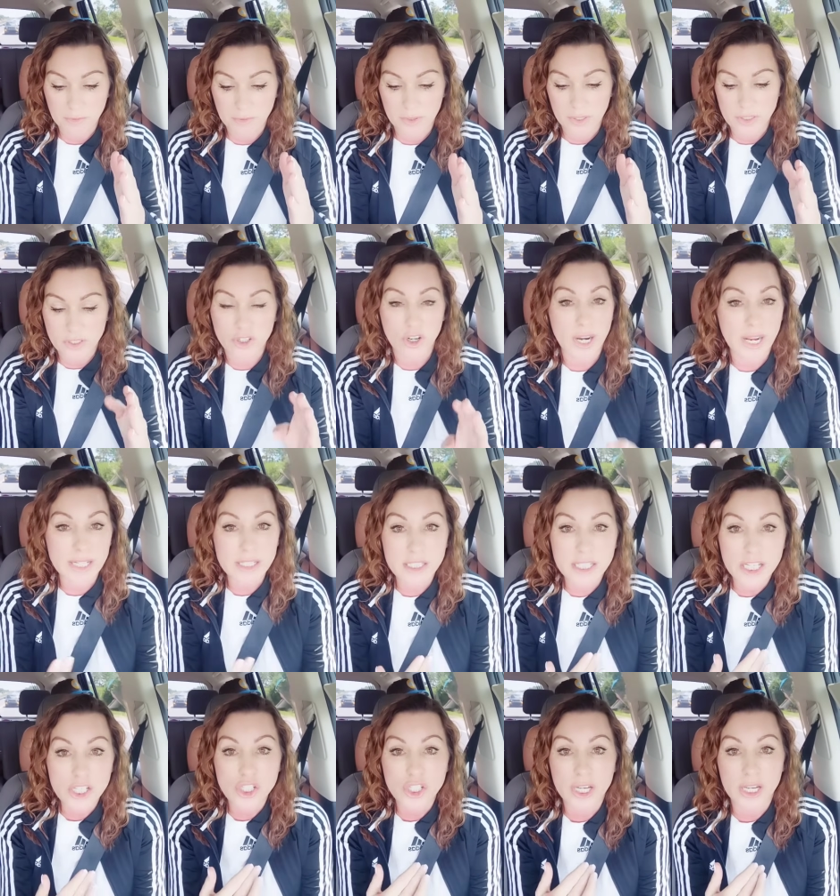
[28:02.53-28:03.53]
of
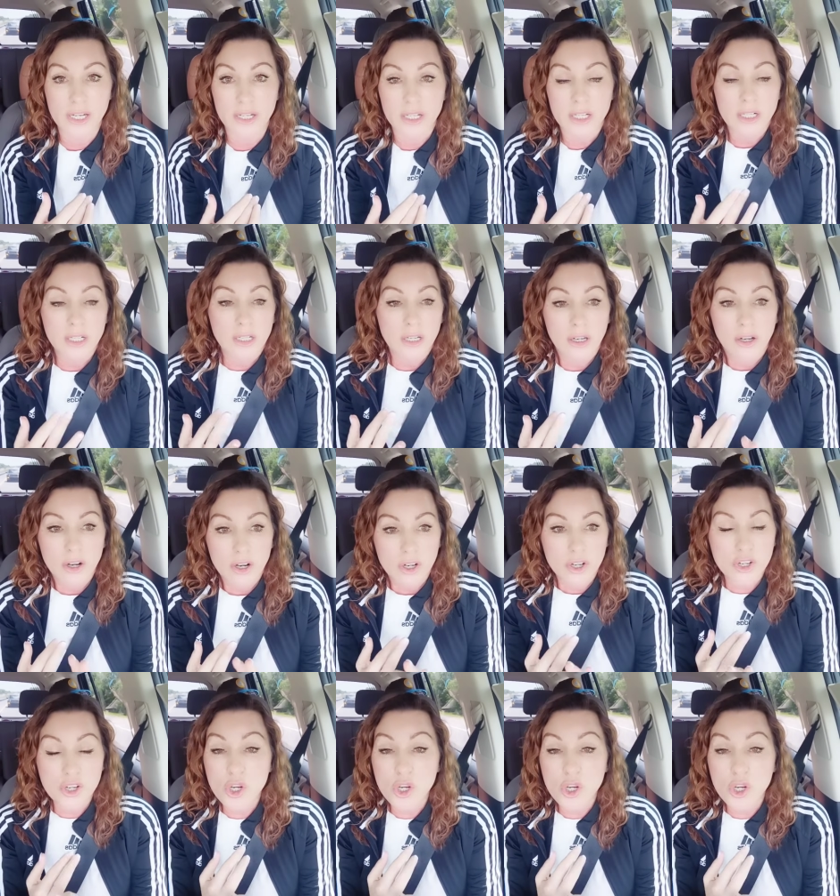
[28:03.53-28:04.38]
transition,